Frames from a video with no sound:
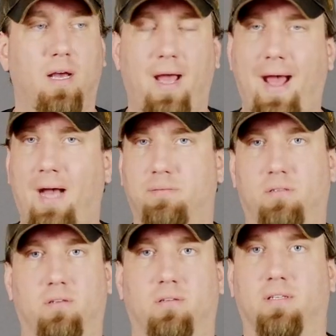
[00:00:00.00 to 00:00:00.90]

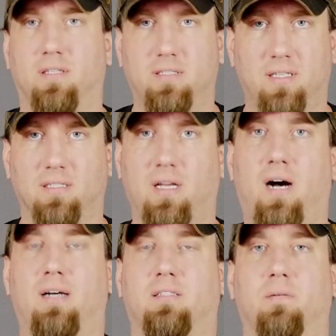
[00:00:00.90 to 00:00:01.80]
absolutely, this thing is
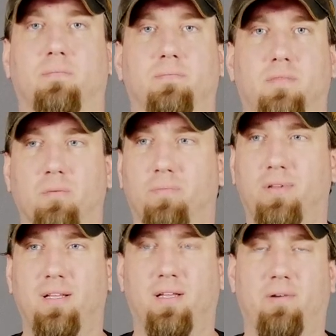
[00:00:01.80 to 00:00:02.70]
awesome.
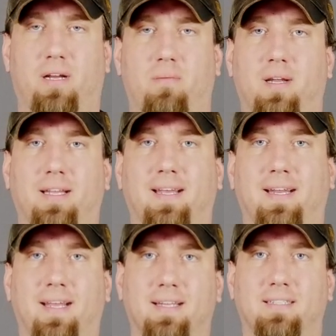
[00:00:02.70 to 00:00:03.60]
Completely recommend
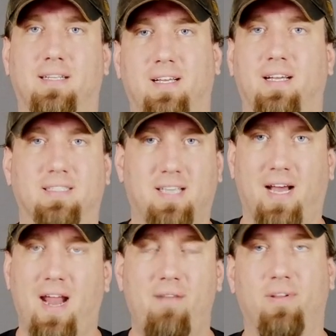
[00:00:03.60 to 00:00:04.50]
getting it. It's
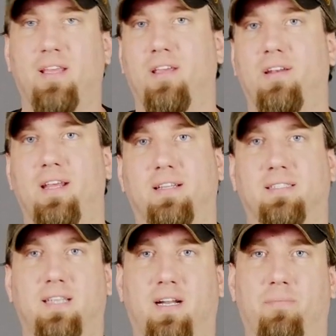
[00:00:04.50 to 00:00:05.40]
got everything you need to
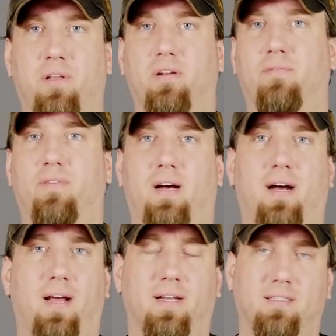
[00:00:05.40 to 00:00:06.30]
set up
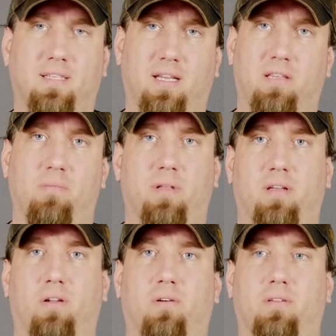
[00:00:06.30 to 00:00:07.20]
Unifi. It's got the
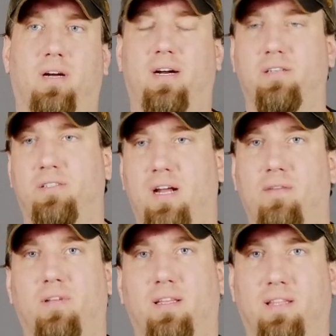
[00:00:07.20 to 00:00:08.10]
ability to hold a hard
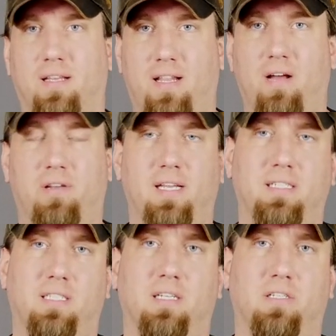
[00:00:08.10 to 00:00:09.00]
drive like the
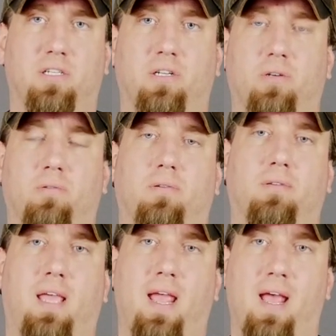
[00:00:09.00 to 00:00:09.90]
CloudKey Gen 2
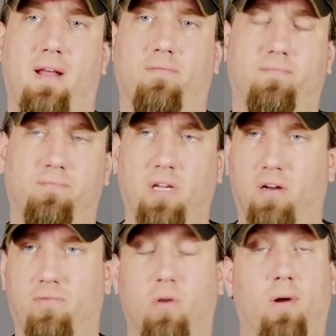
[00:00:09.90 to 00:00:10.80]
can, you
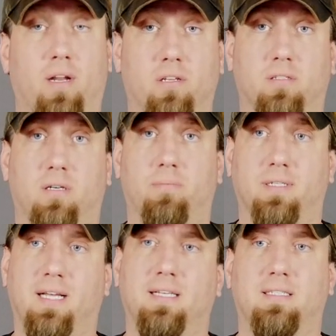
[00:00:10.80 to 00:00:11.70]
know, if you want to use their
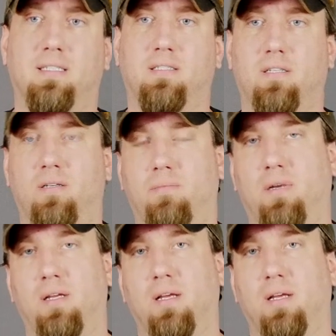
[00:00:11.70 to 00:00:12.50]
Protect system.